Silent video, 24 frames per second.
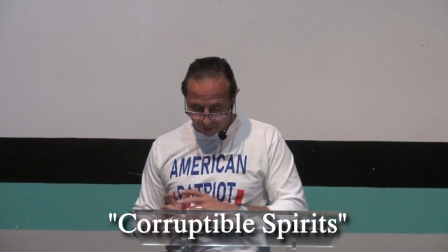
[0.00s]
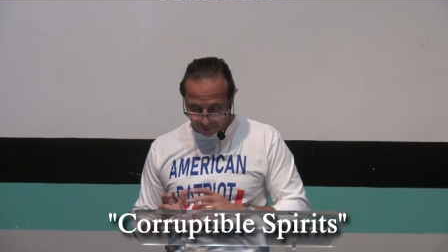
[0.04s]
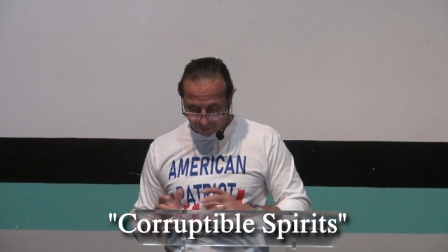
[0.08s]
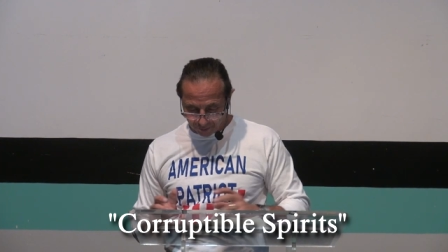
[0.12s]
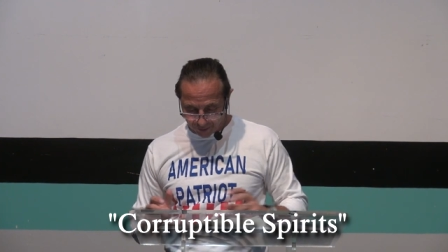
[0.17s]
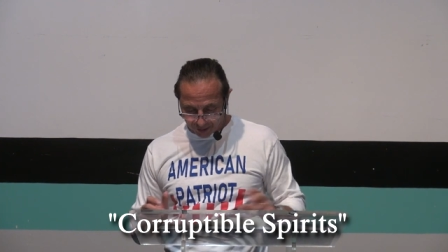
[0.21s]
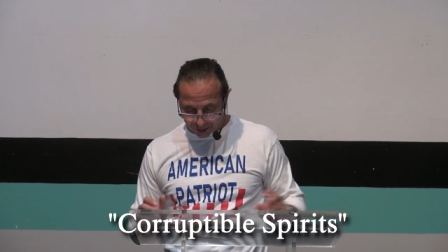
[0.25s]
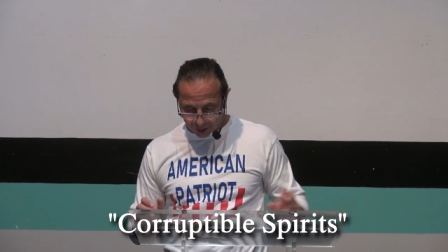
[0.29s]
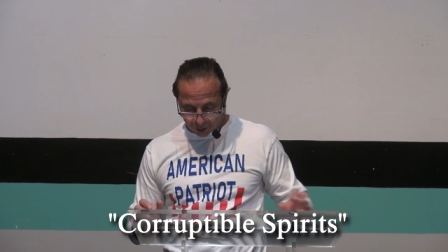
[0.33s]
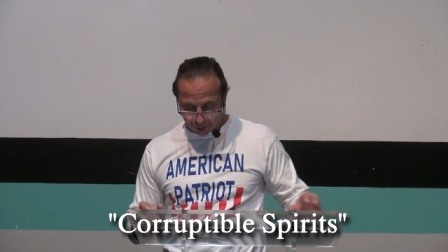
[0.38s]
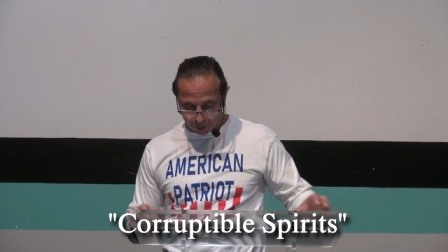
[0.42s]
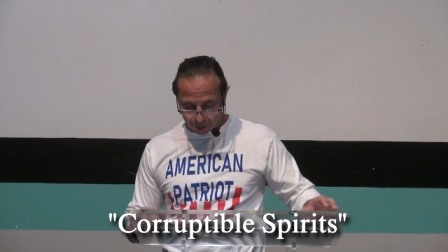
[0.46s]

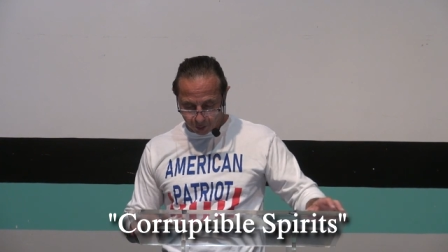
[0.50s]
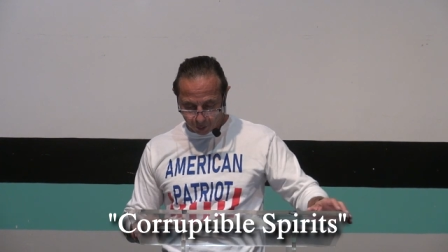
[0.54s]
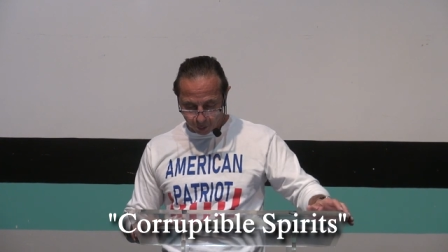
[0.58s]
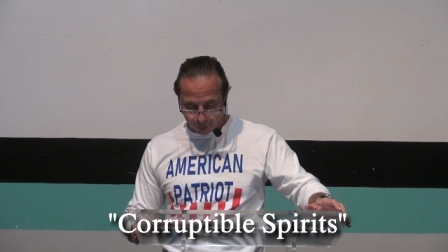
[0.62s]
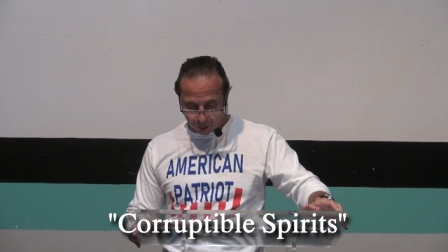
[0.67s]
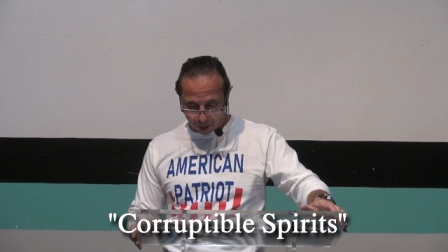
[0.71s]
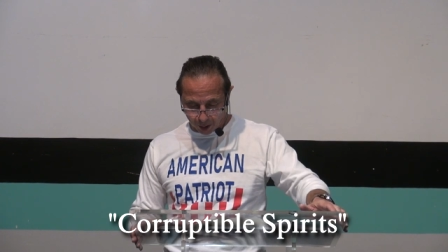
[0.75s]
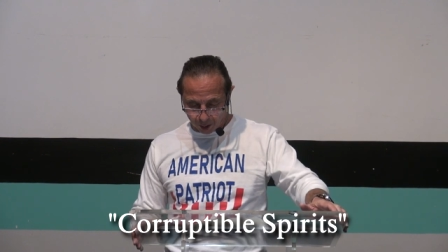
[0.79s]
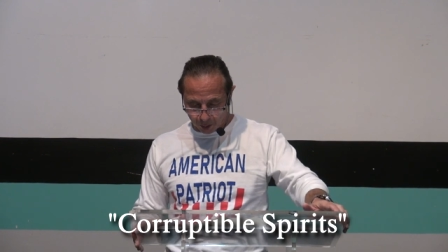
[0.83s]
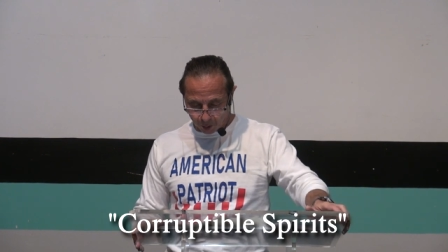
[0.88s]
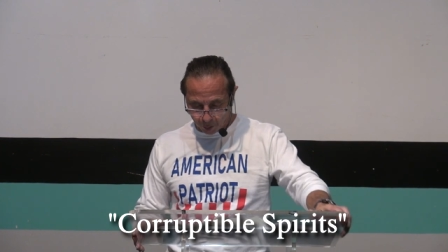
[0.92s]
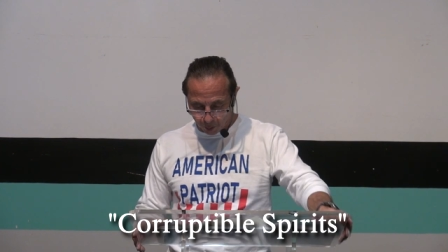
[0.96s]
victory through
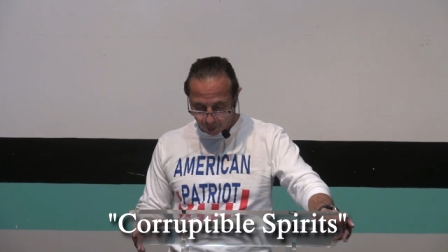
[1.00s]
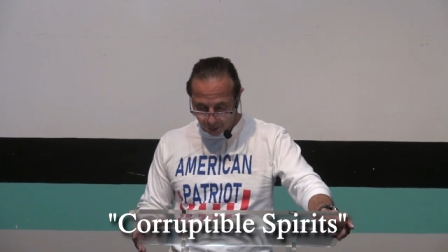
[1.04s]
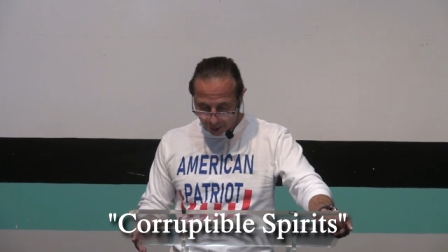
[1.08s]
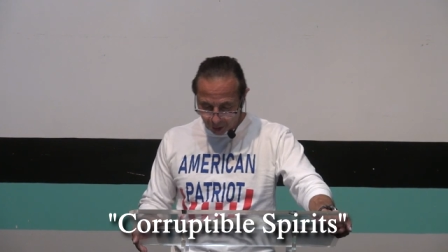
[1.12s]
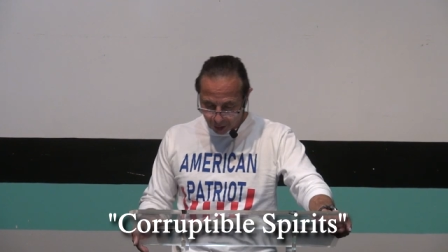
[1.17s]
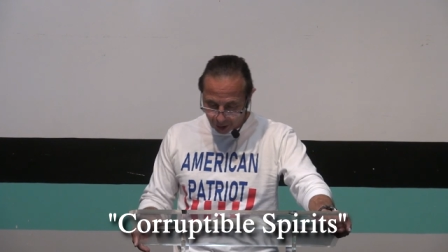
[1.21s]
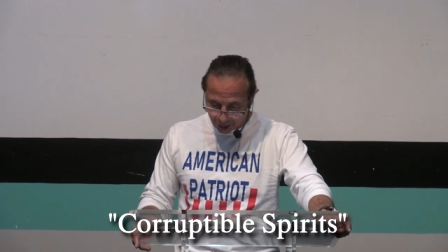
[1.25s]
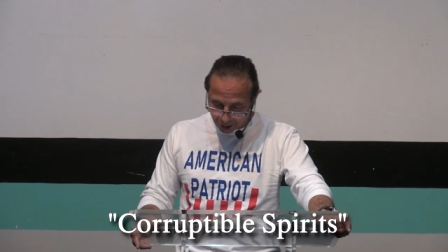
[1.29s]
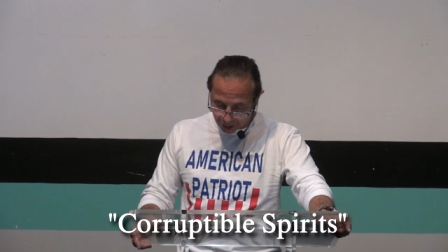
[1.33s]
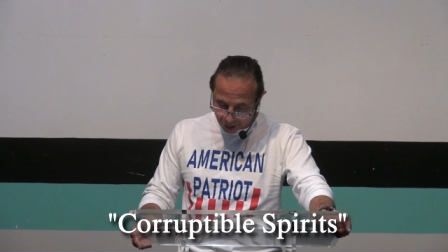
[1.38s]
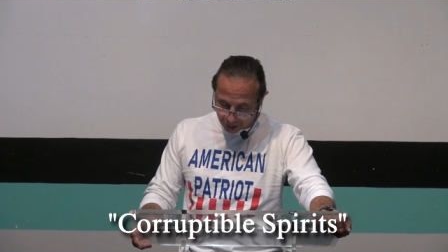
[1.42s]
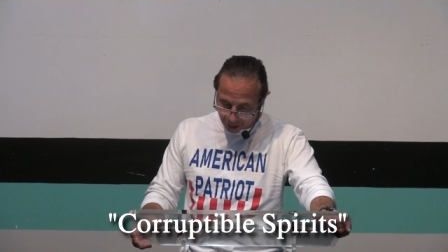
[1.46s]
our Lord
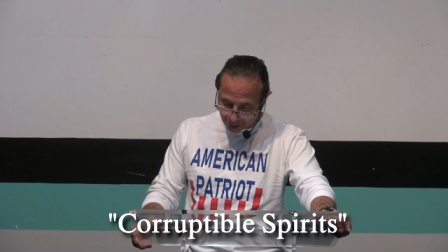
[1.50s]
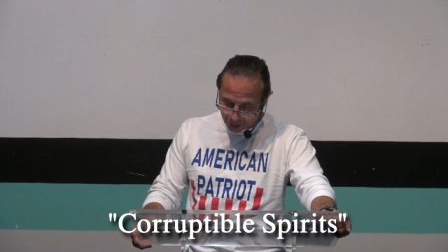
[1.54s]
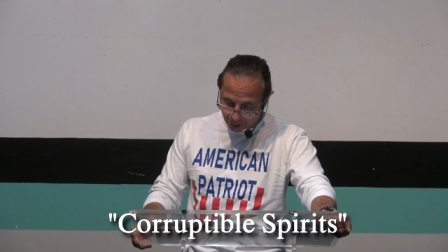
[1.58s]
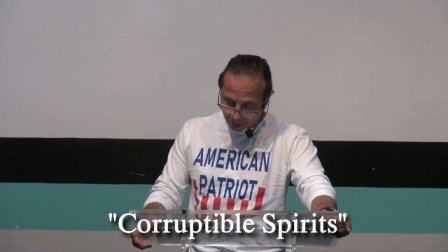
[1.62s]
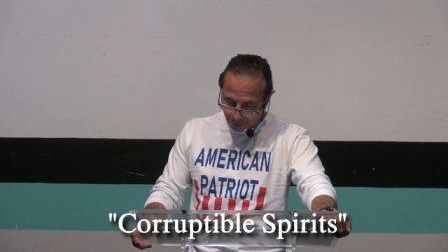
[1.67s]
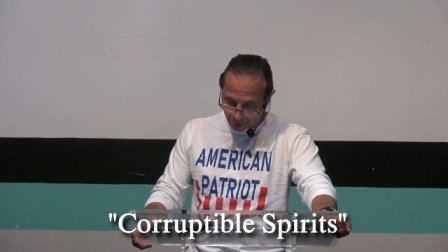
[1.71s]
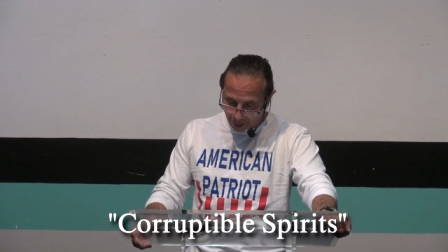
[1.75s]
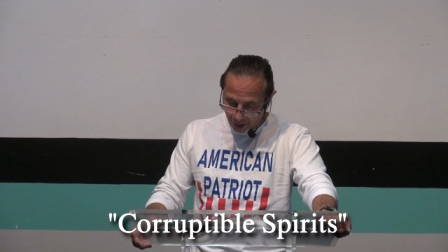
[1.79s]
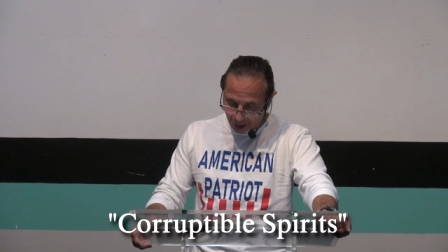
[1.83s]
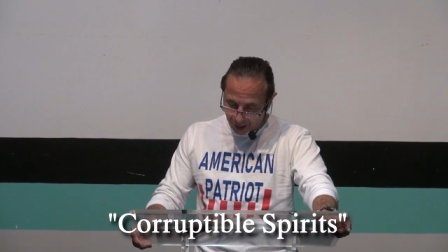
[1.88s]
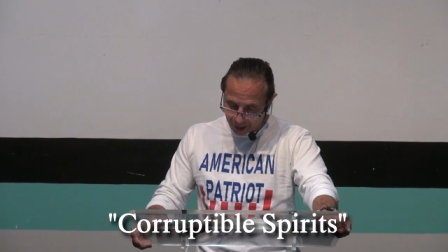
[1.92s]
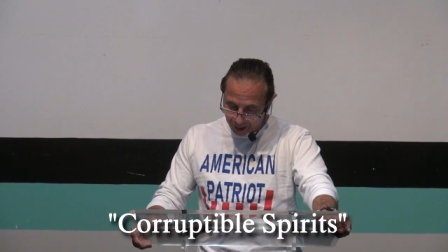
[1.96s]
Jesus
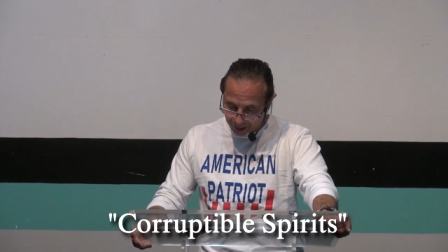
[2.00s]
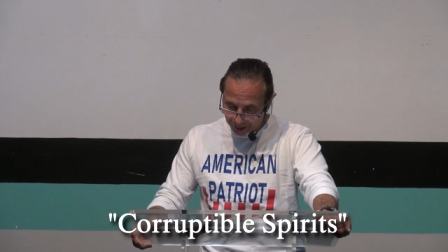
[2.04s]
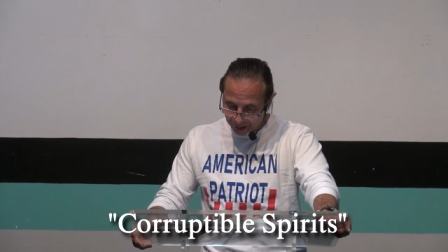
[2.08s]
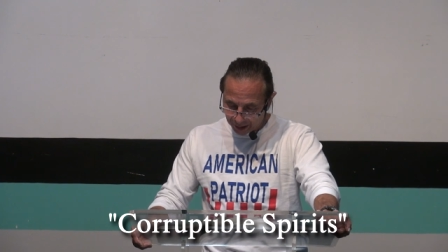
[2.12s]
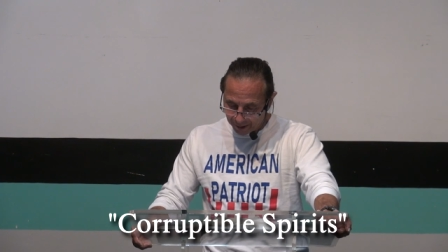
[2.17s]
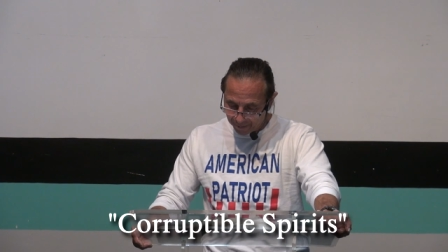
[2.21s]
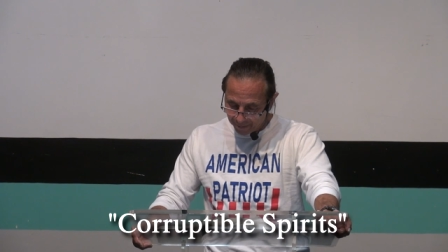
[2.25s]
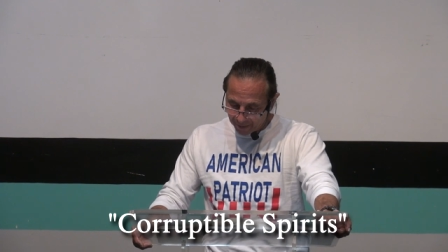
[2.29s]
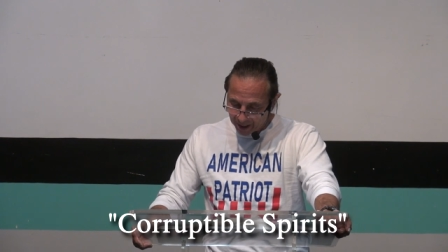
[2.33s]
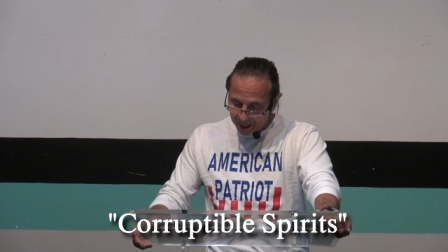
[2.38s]
Christ.